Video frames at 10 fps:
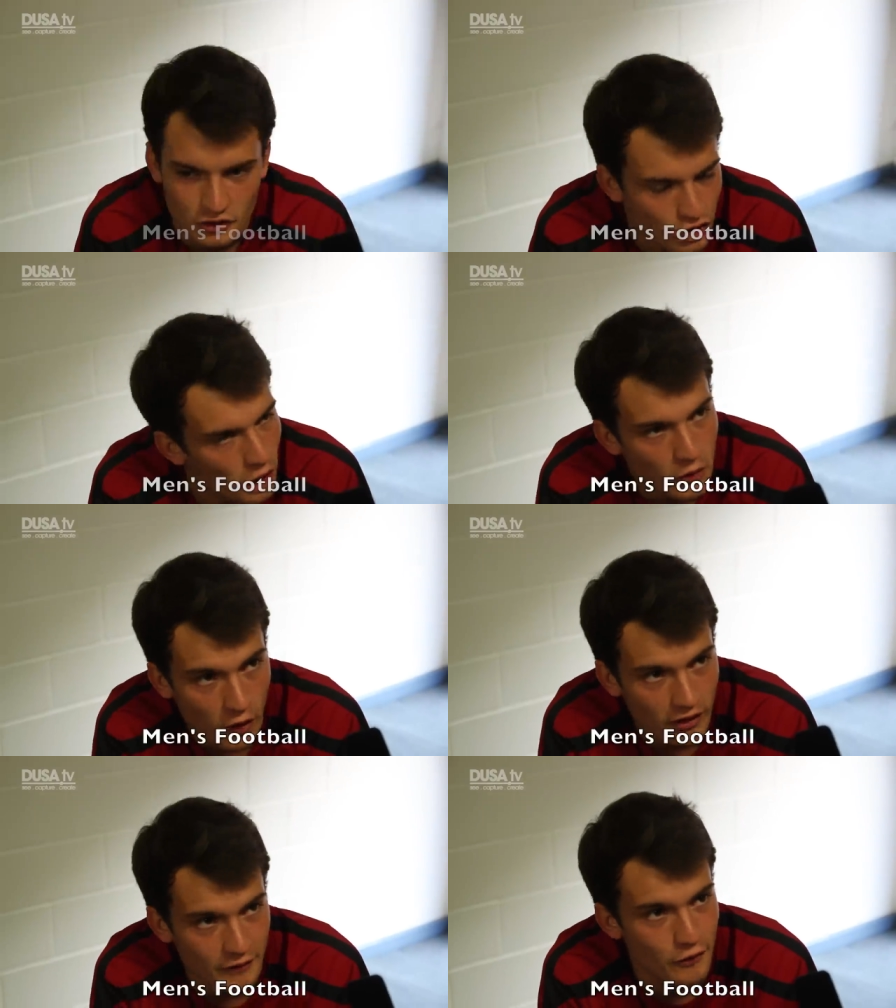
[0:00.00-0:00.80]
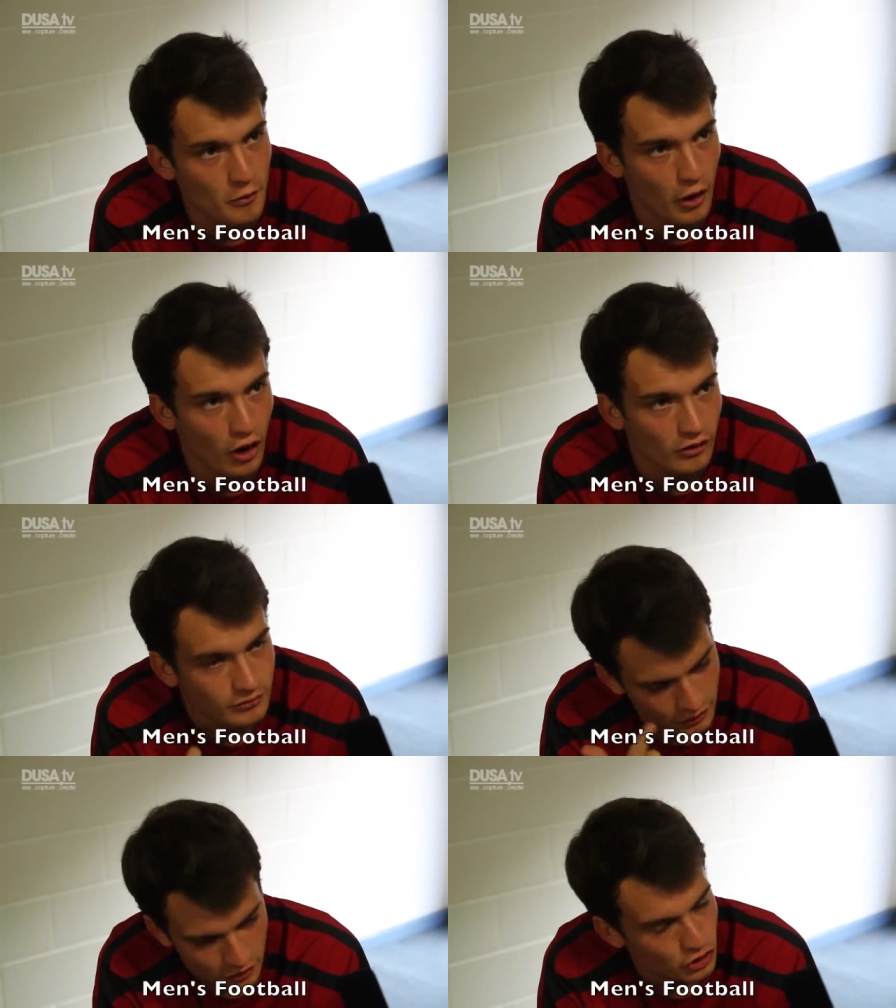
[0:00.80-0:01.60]
Top quality football,
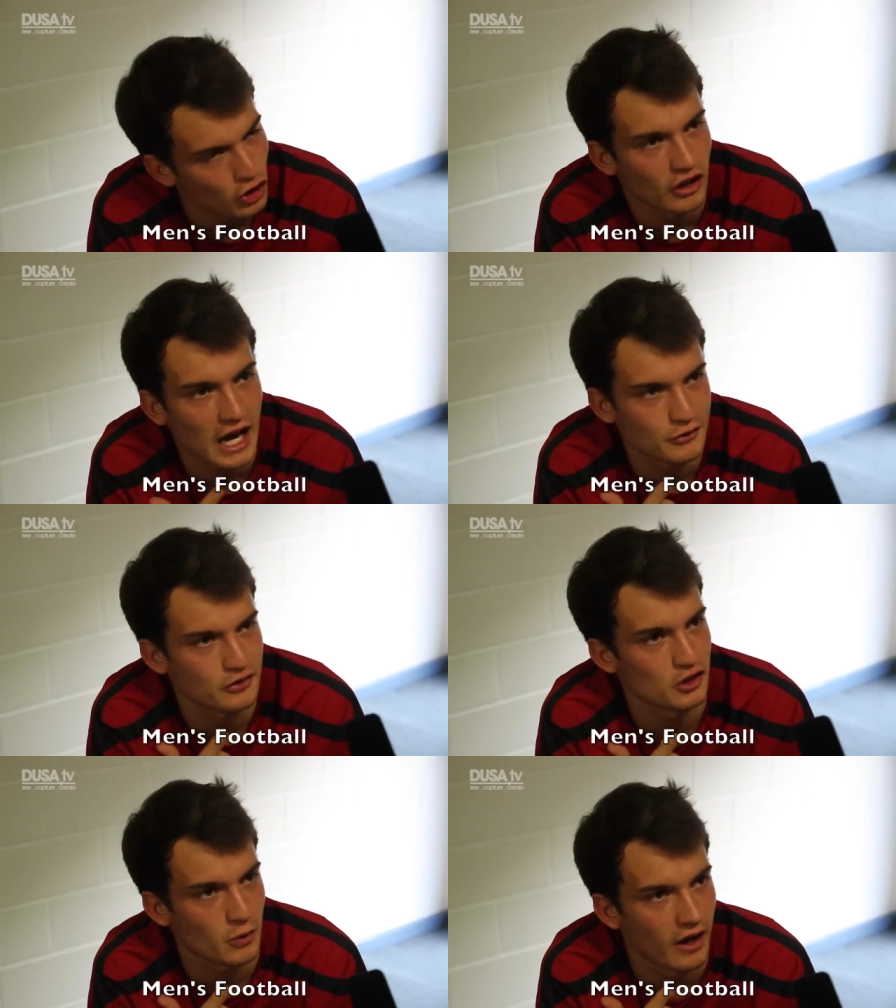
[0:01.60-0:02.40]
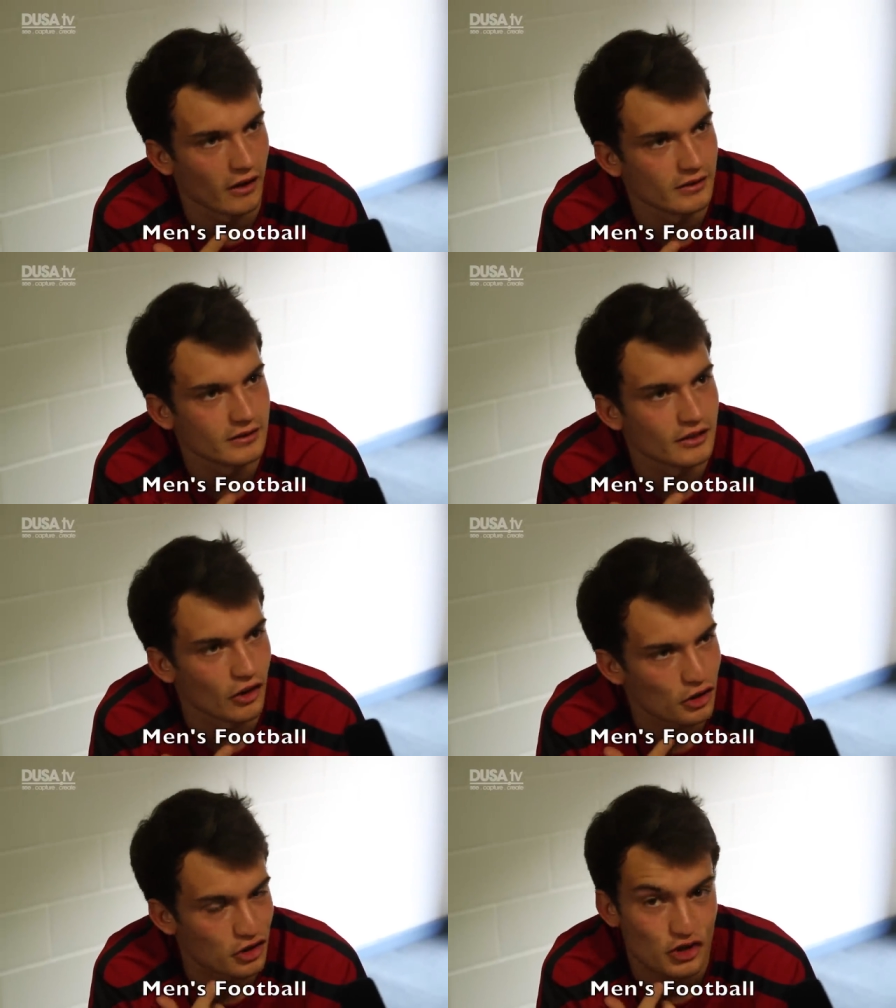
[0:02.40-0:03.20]
good laughs as well.
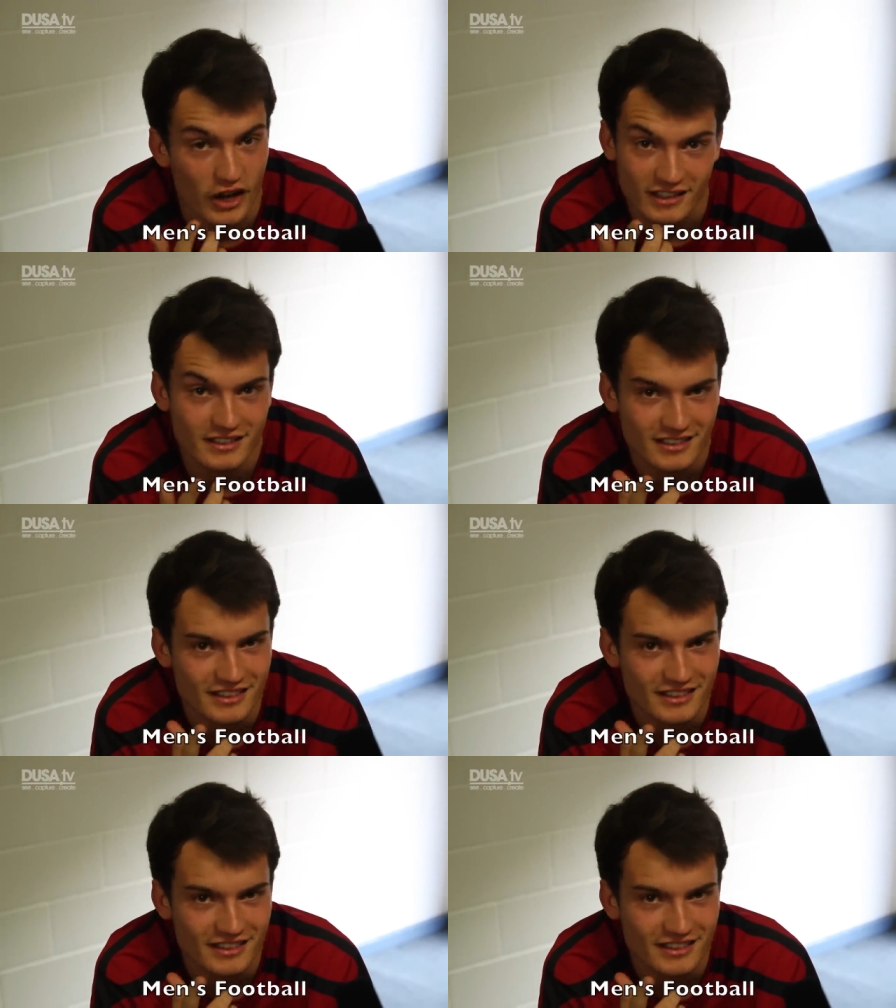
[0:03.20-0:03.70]
Lots of drinks